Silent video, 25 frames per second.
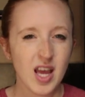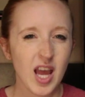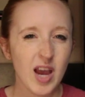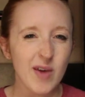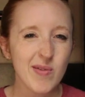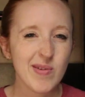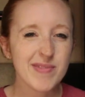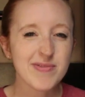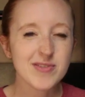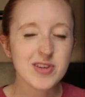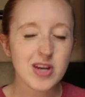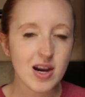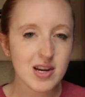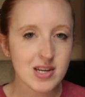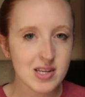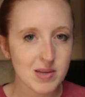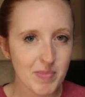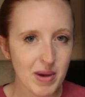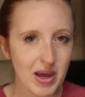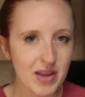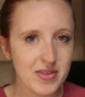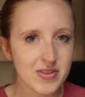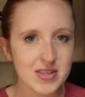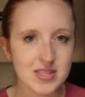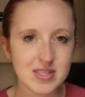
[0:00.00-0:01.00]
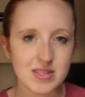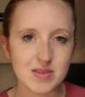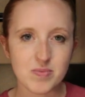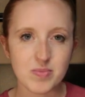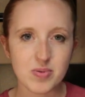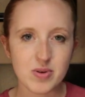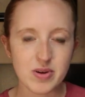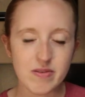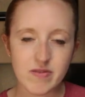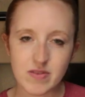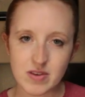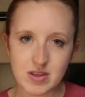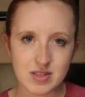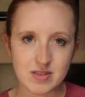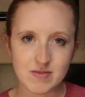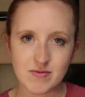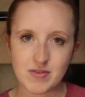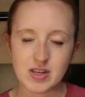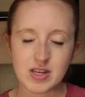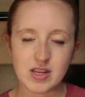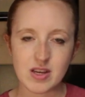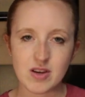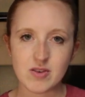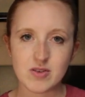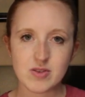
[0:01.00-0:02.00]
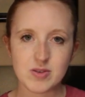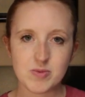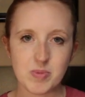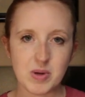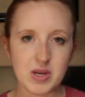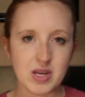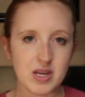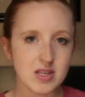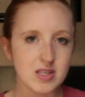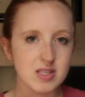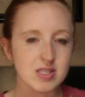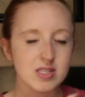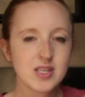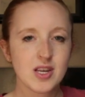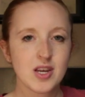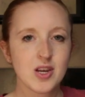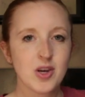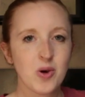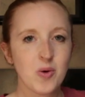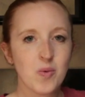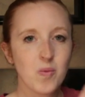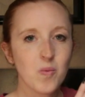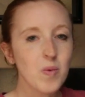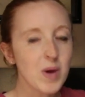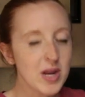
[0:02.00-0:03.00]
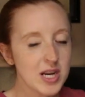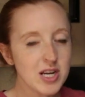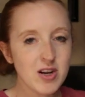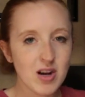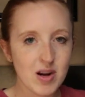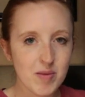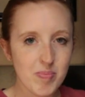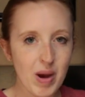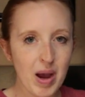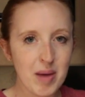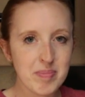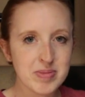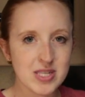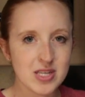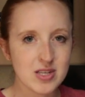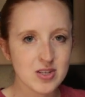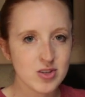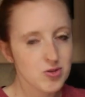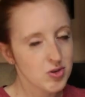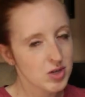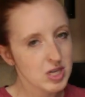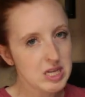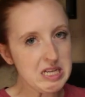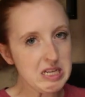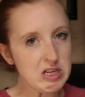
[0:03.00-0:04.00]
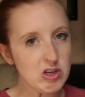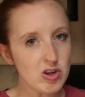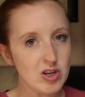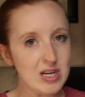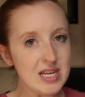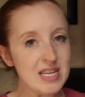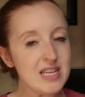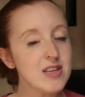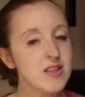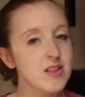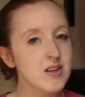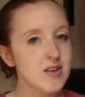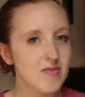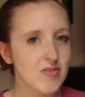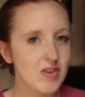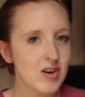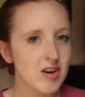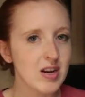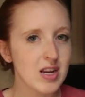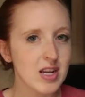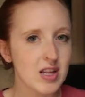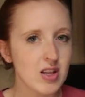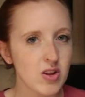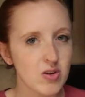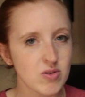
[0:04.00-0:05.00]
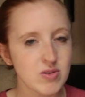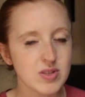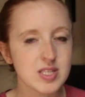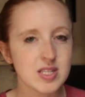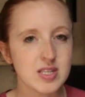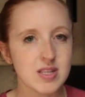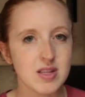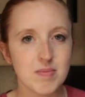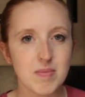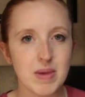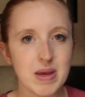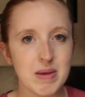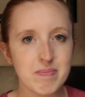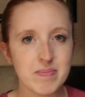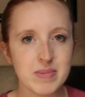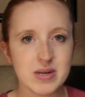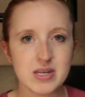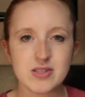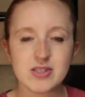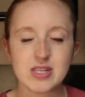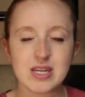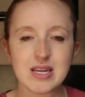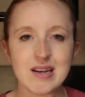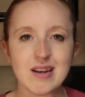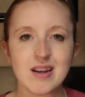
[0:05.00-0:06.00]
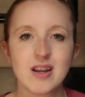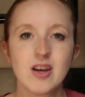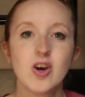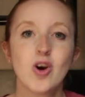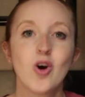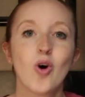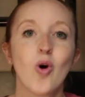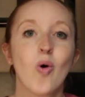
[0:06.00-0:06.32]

And we've talked about this in previous videos because when you're at Pop Century, you're either very close to the main building